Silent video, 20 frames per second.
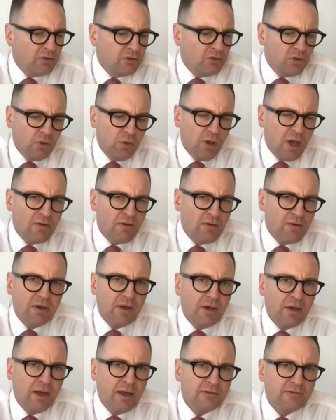Do you have
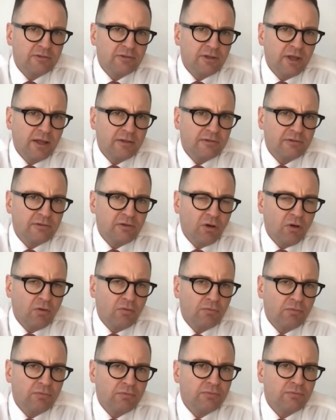a sense
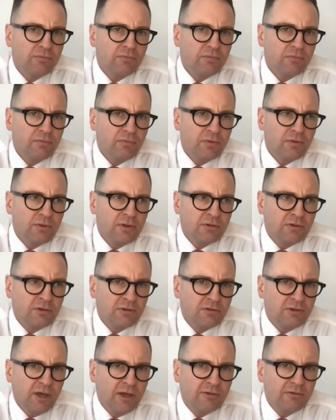of the
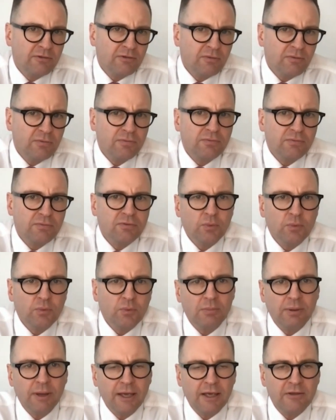success of Twin
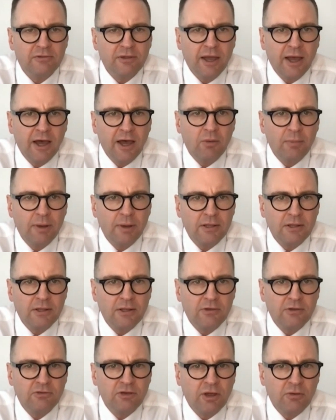Peaks now? I mean,
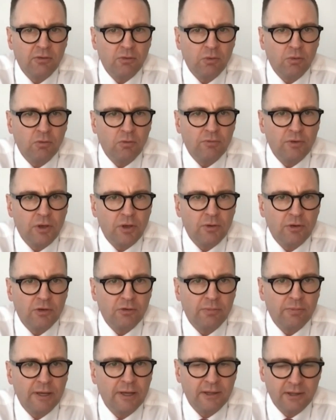the general view has
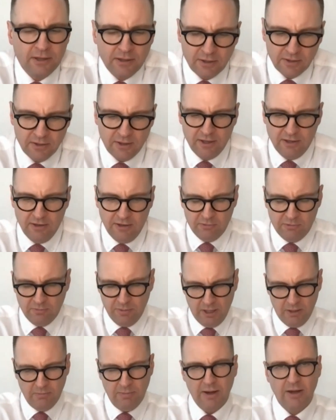been that it has
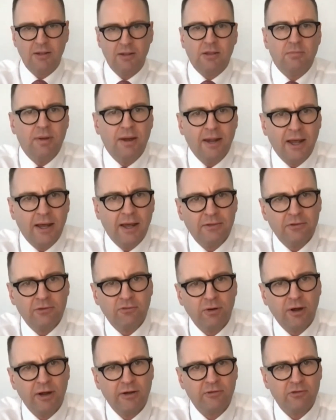been better than many other
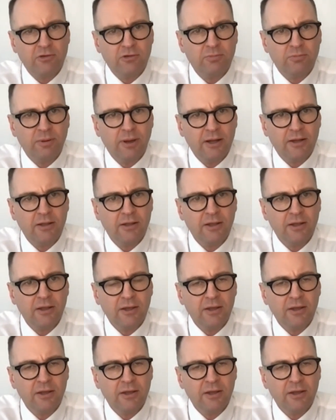structures, but